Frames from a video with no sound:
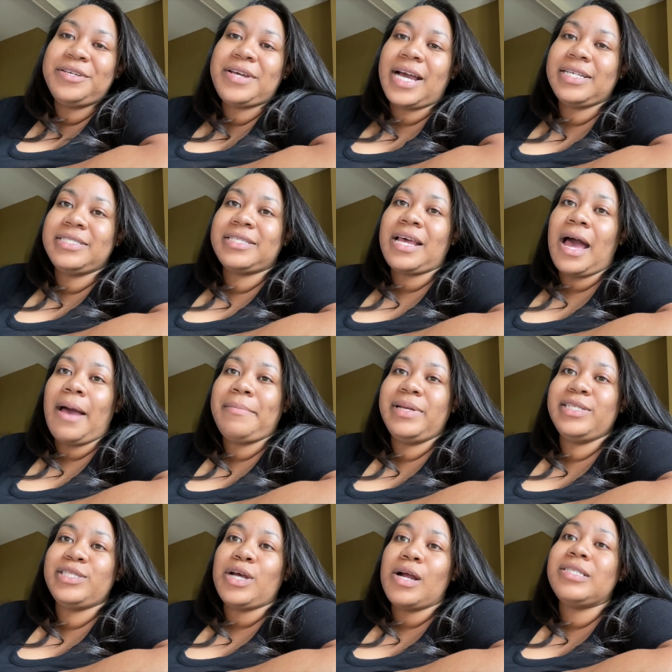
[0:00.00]
guys'
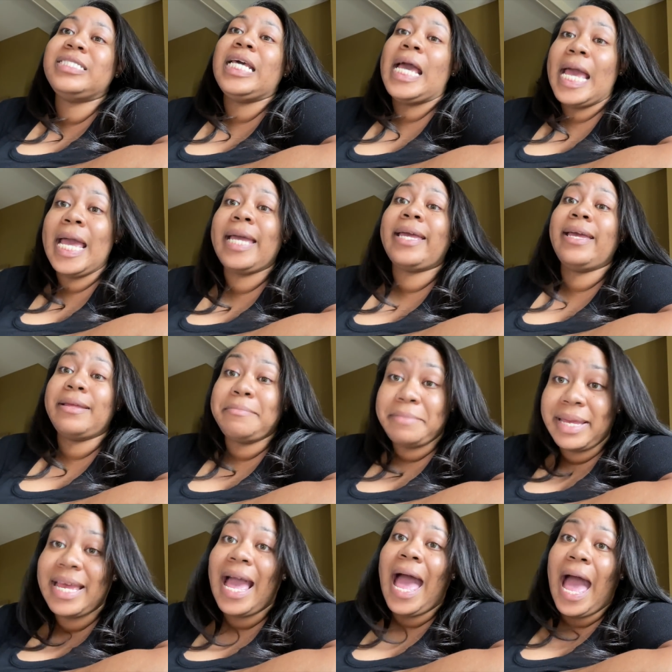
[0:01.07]
comments are taking
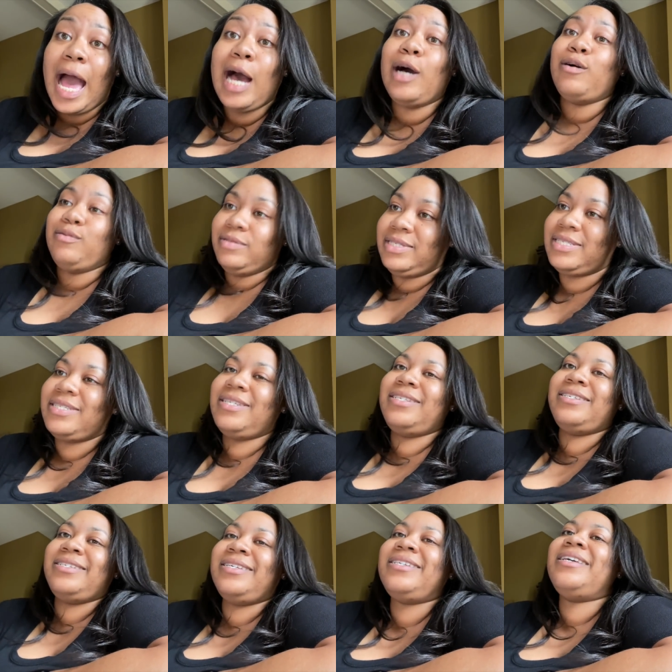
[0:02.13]
me out.
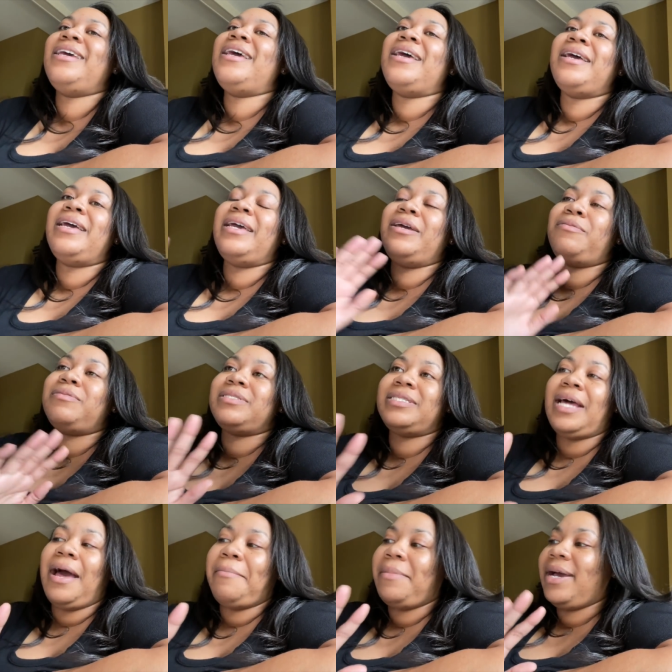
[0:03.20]
It was
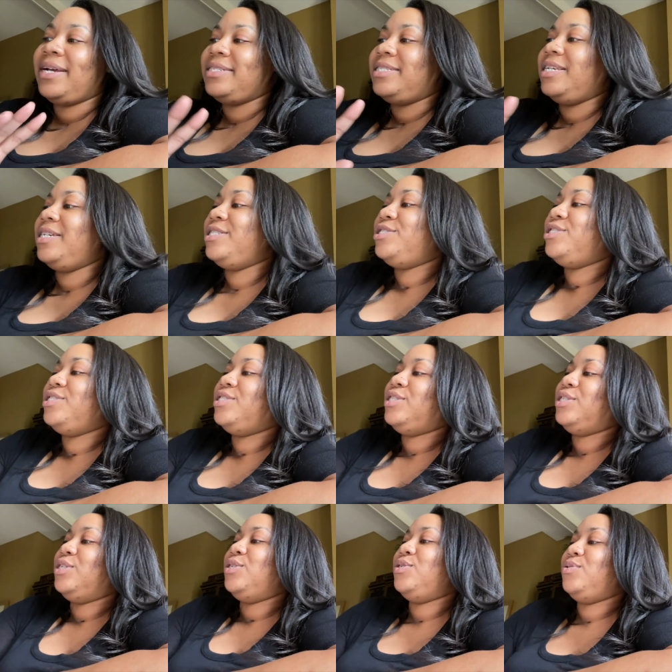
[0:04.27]
not my intention
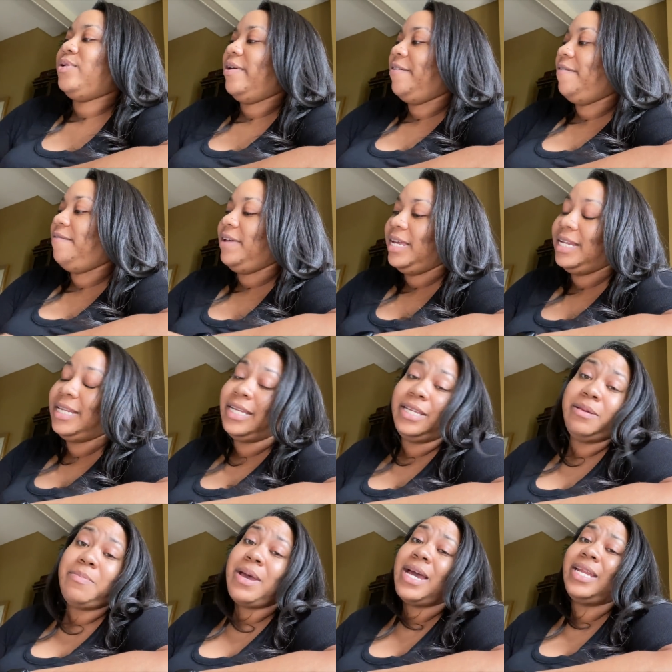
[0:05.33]
to offend
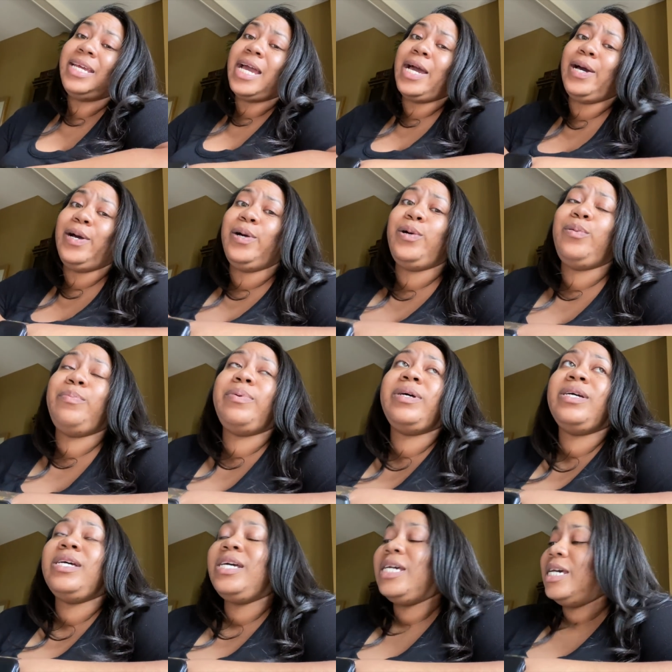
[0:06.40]
anybody. I hope
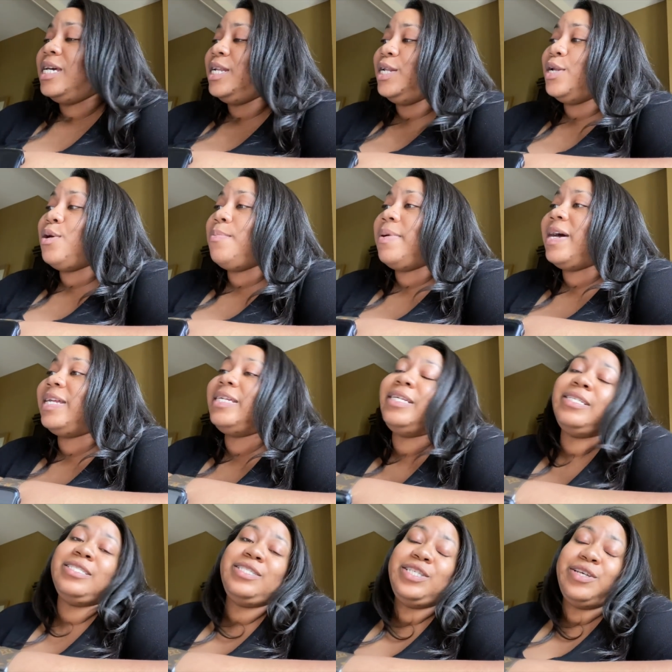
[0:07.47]
nobody
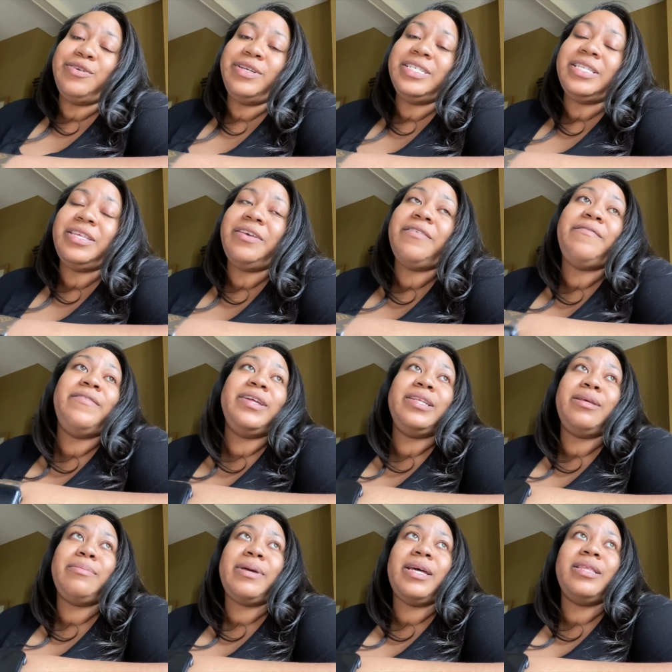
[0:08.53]
is seriously
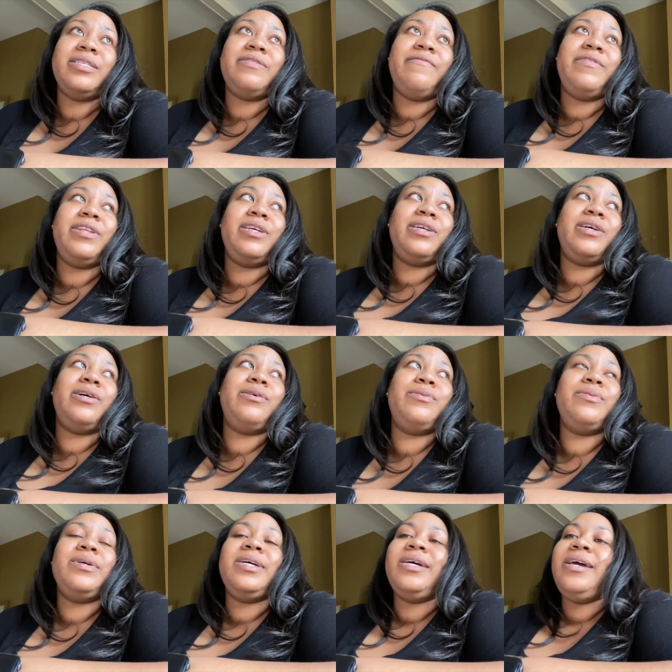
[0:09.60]
offended by this
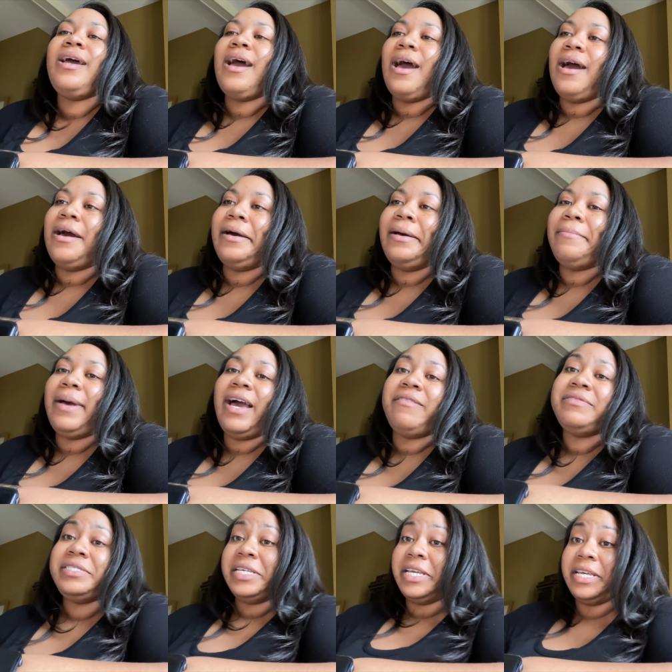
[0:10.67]
video. Um, I've
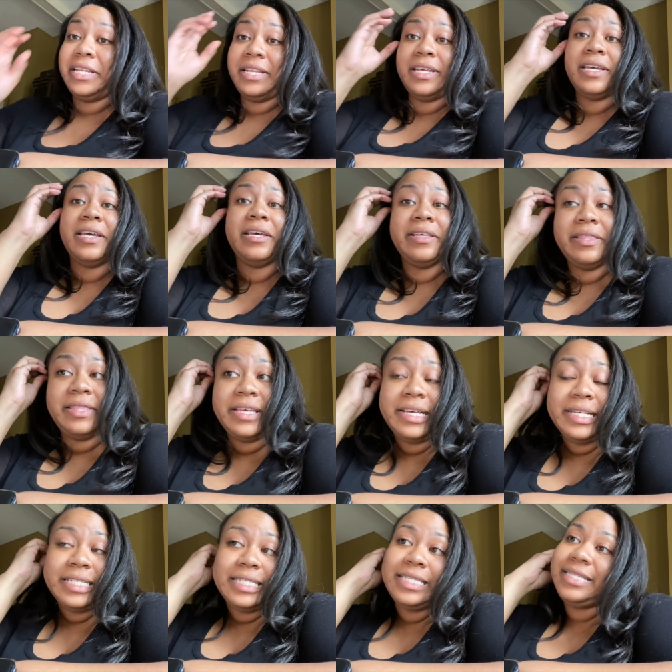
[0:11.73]
seen
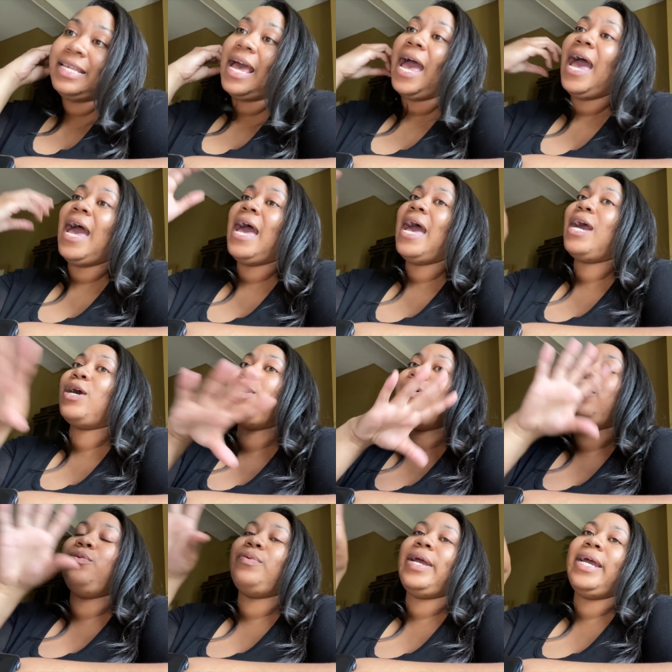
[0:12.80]
this tag go
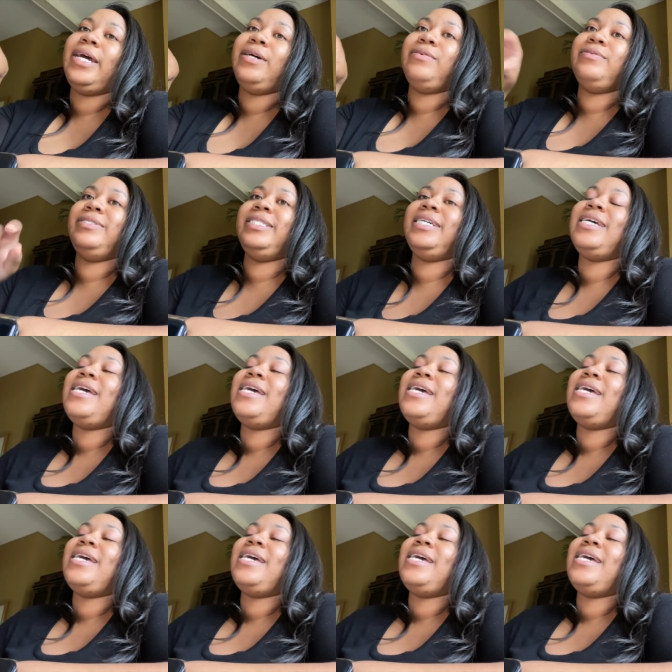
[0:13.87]
around